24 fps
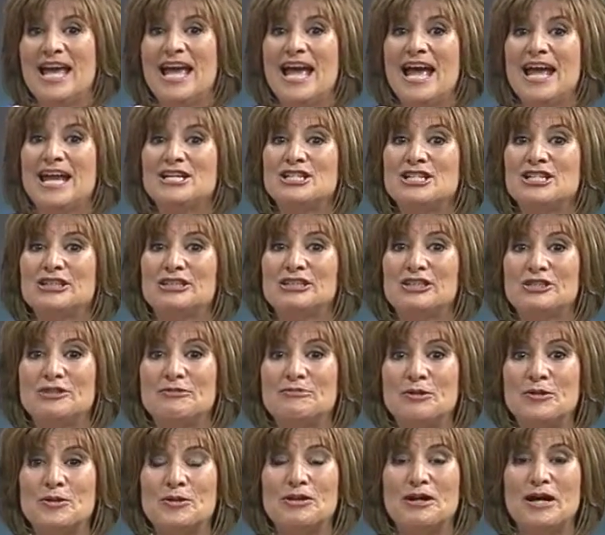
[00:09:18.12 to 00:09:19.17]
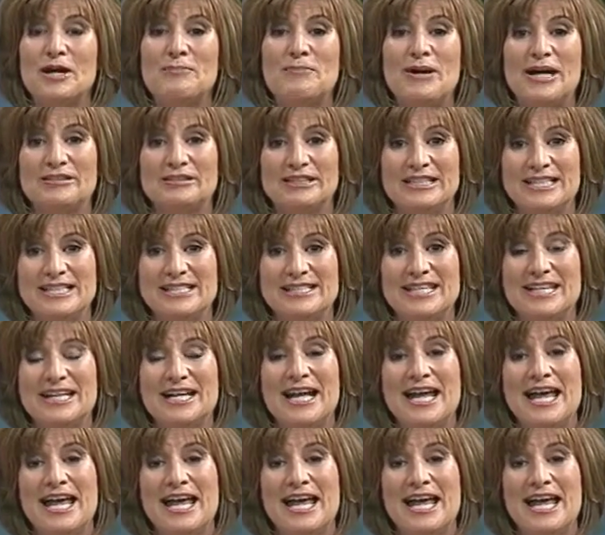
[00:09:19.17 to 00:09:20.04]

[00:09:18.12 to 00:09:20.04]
And to learn more about Lisa